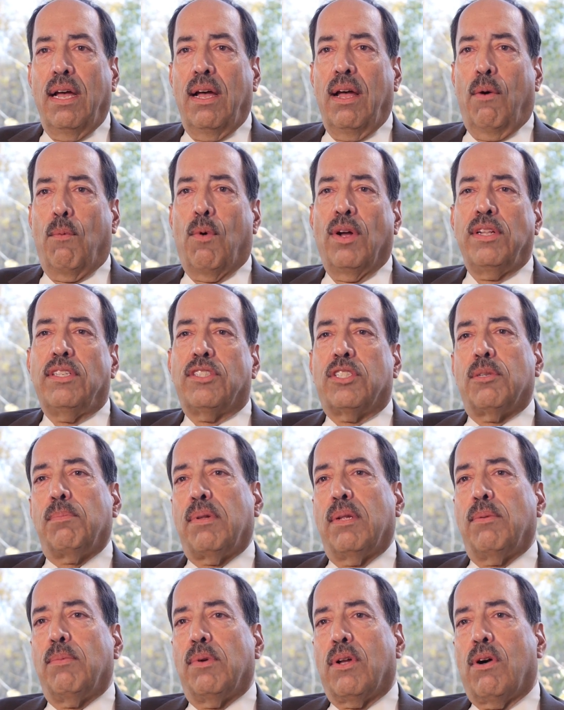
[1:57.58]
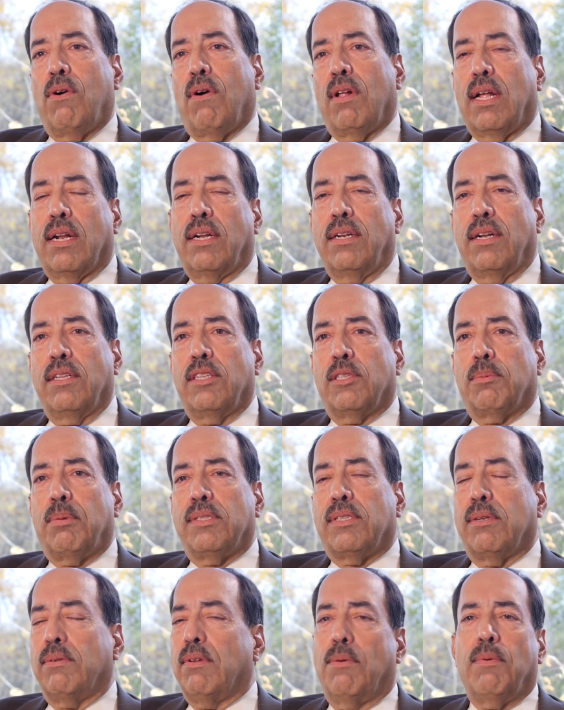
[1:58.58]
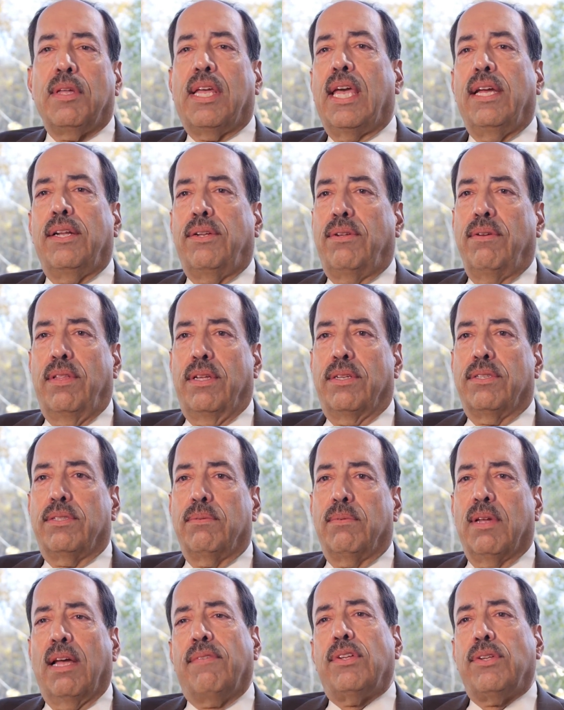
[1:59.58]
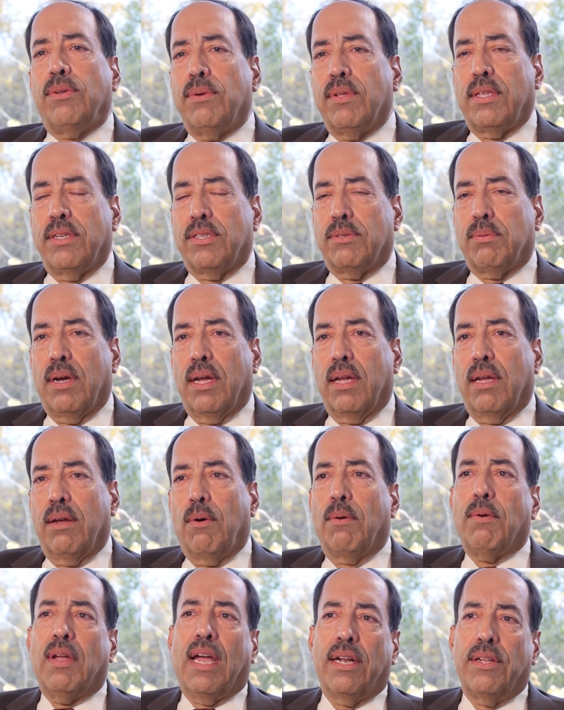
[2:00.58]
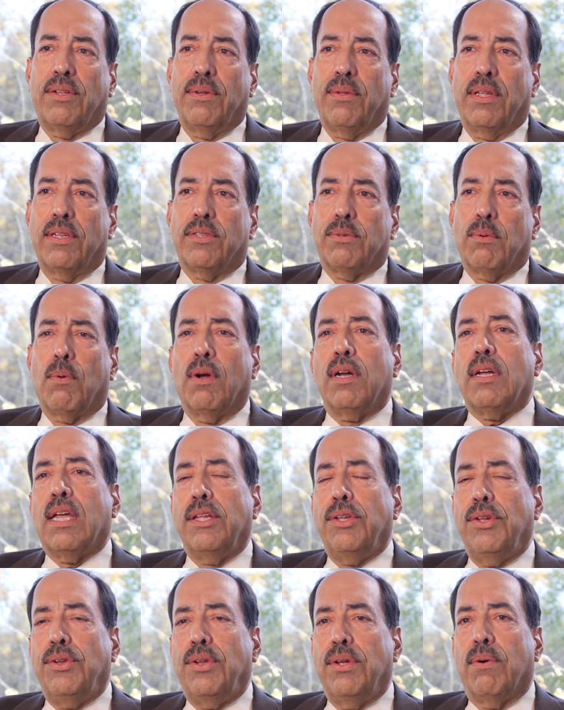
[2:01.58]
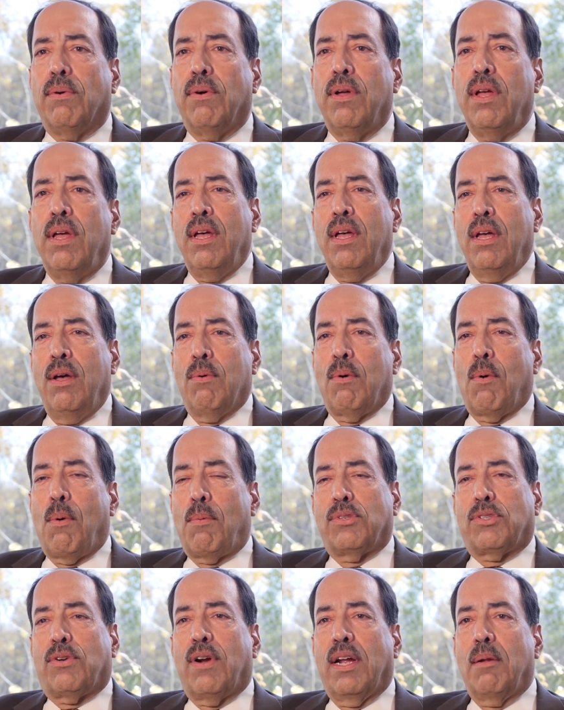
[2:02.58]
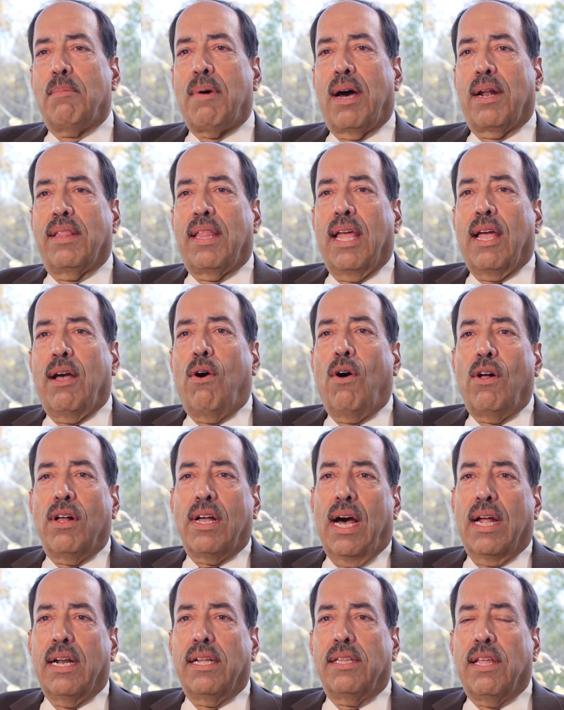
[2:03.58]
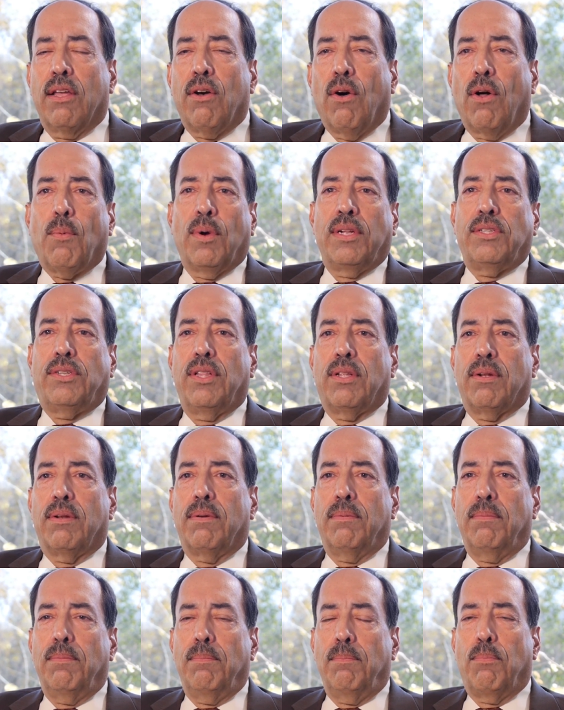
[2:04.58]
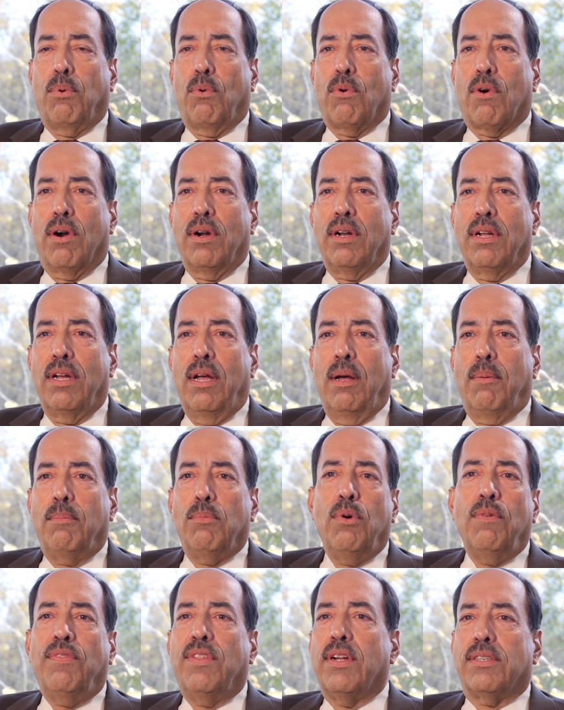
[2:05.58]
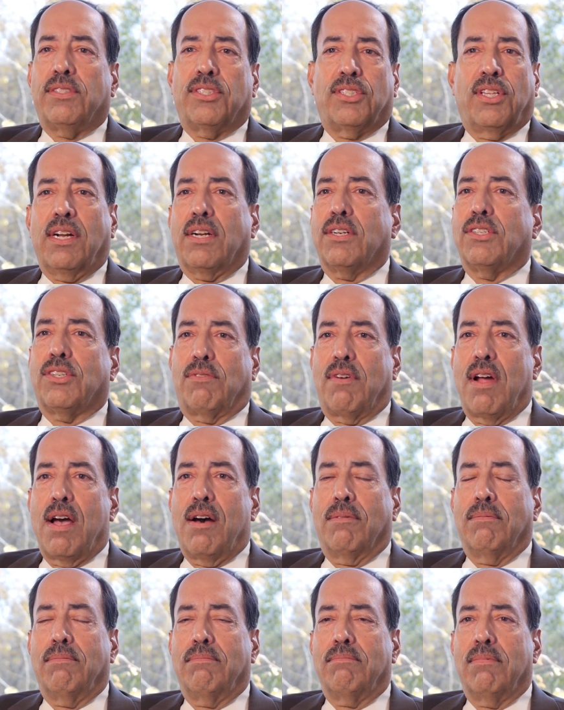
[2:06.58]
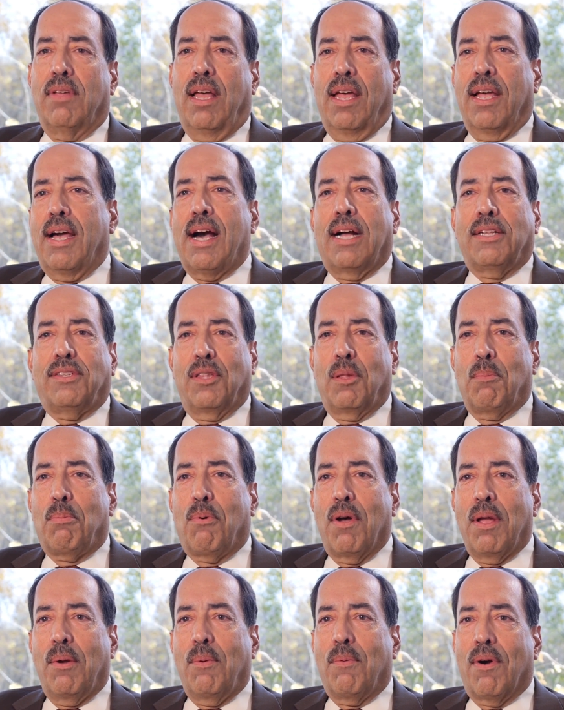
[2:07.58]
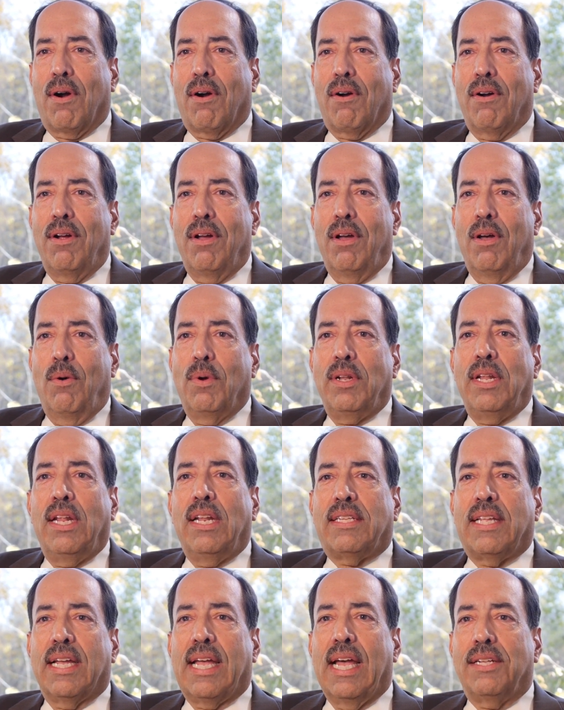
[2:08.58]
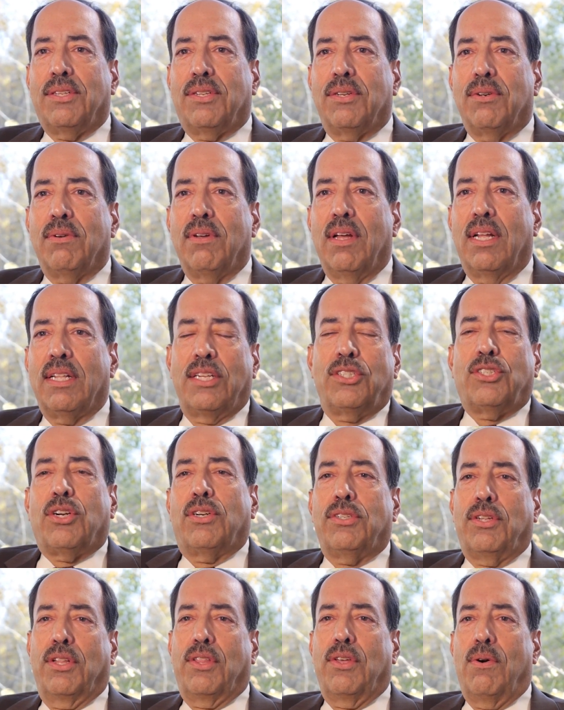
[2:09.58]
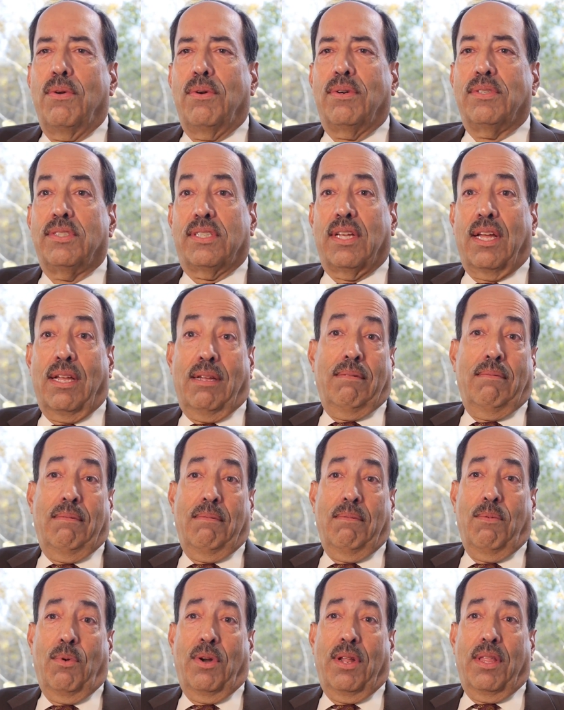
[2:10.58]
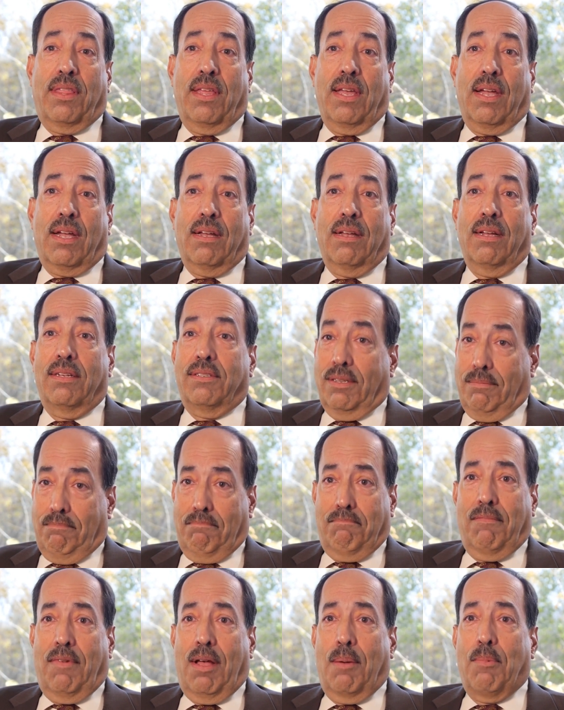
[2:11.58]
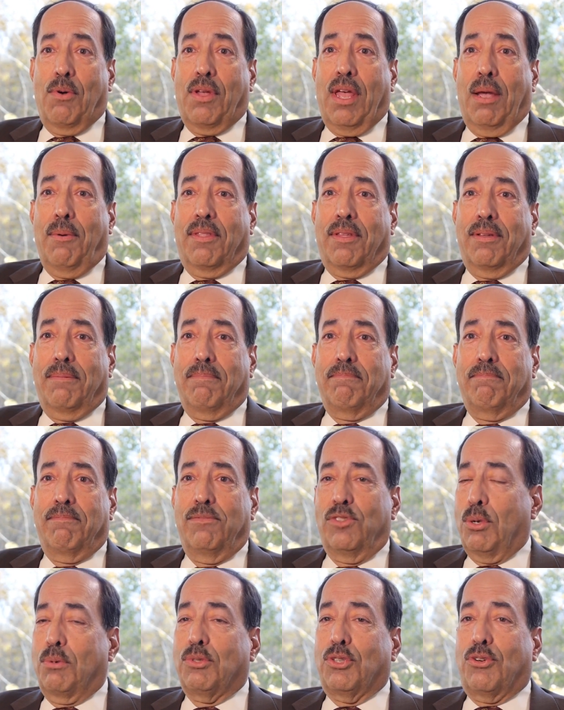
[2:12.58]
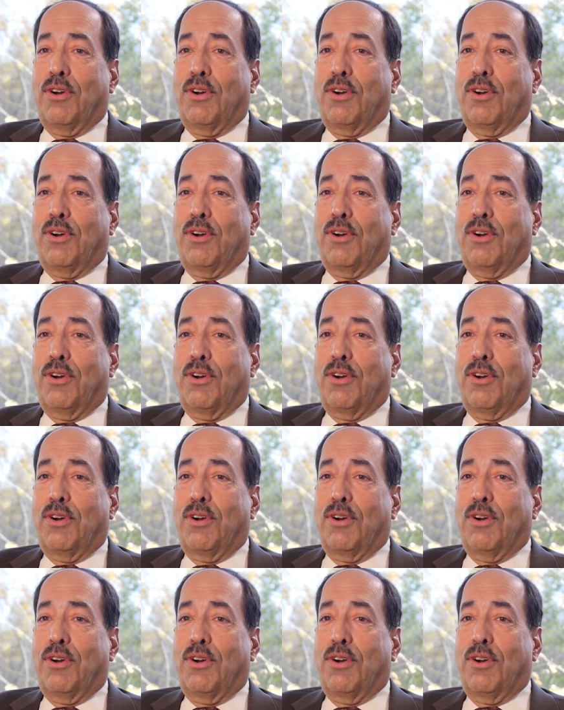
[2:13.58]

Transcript: One discipline would call out another discipline and say, "No, we can't do this. We have to do it this way. Or we got to do this." Well, what can you do? Well, what was great about it, they all got it. They all went to the board, moved their stickers around, and got to the point where we needed to get to, and then turned to the owner and say, "What do you think?" I said, "I'm okay with it." So it was